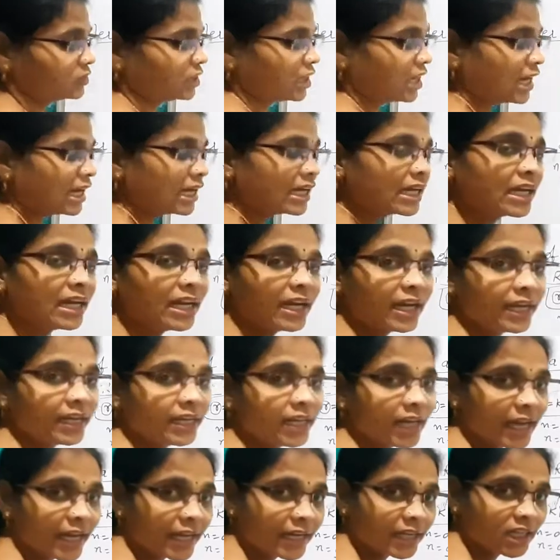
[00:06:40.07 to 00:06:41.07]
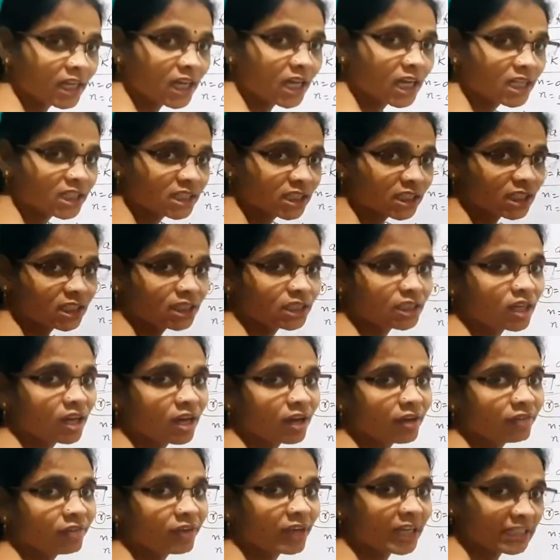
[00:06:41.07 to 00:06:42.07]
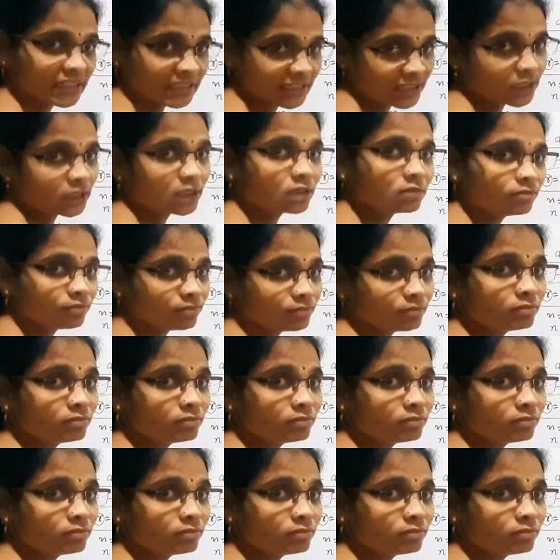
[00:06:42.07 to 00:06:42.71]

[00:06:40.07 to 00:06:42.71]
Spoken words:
Alkaline hydrolysis of ester.